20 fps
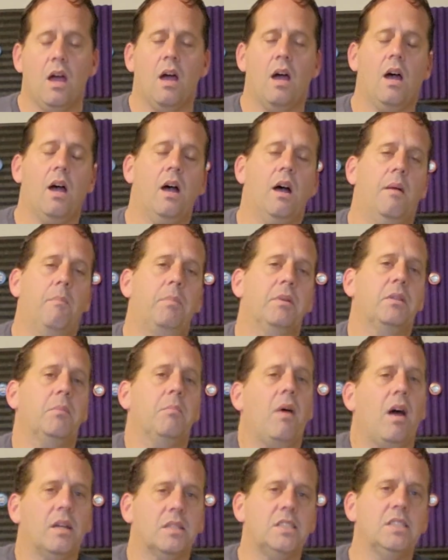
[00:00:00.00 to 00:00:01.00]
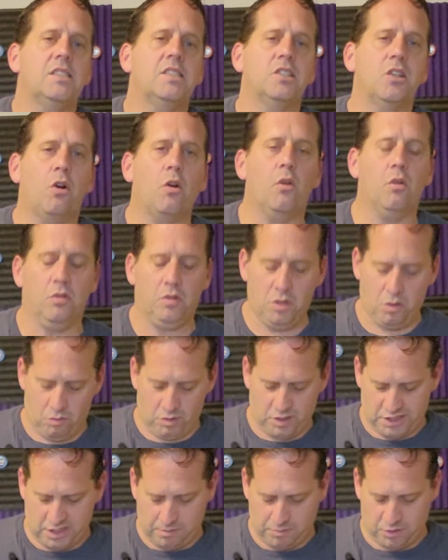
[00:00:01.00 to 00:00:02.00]
But the Moxy is no
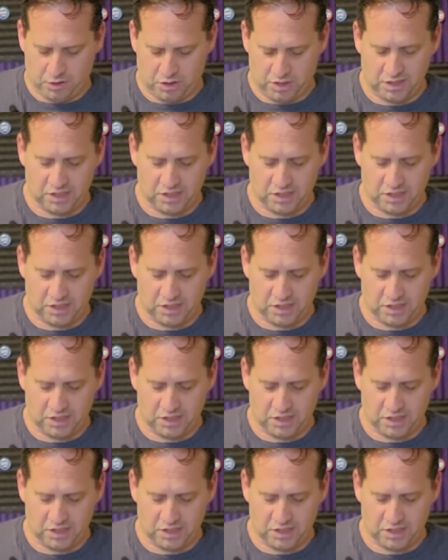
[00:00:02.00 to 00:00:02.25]
exception.